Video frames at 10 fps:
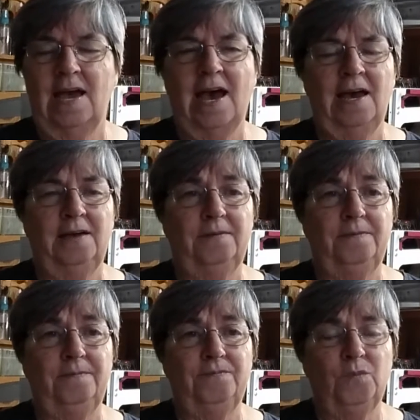
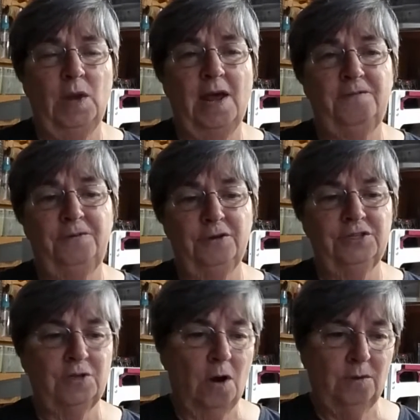I've, when I first
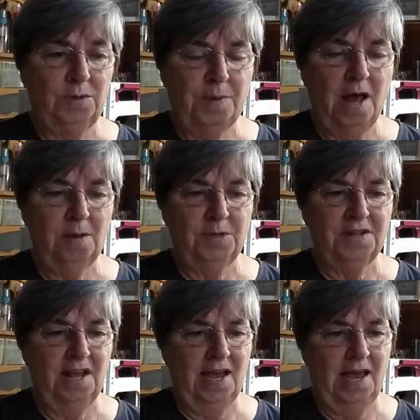started with polymer
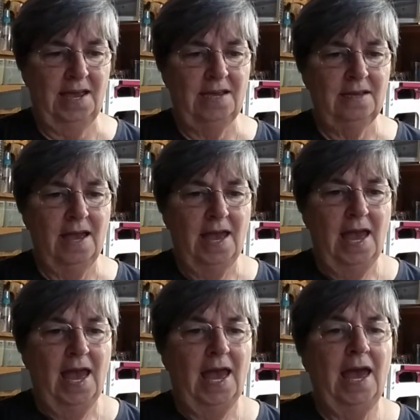clay,
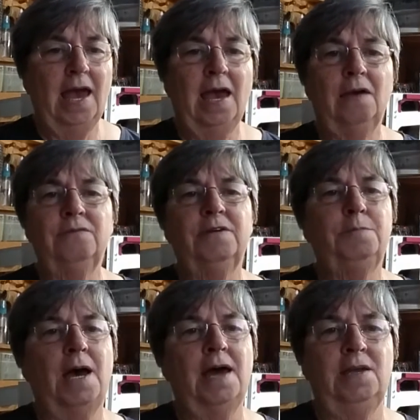
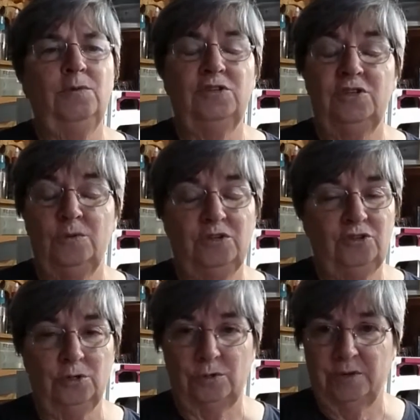everybody was doing
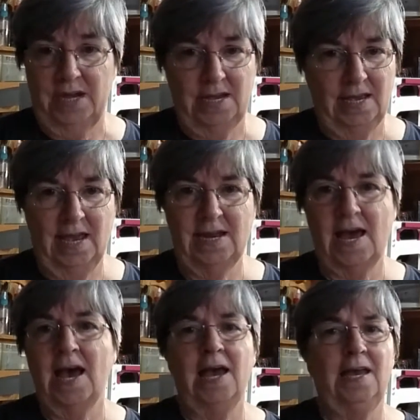jewelry, and
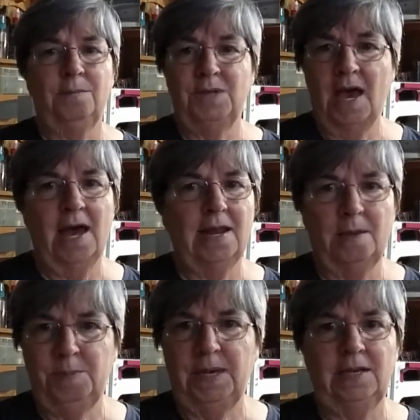I am not
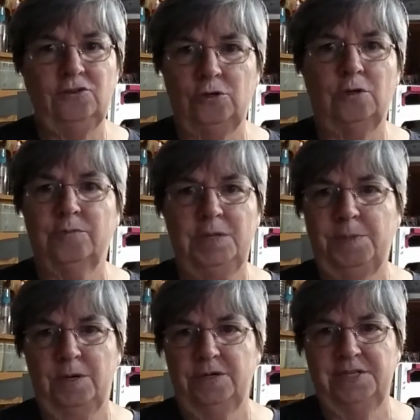a big jewelry
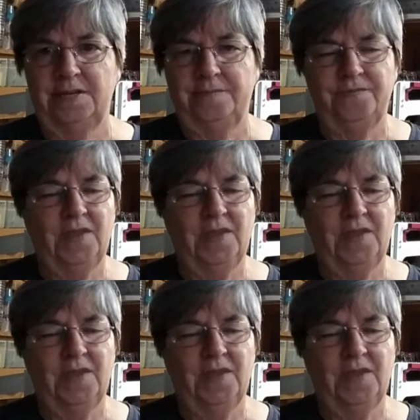person.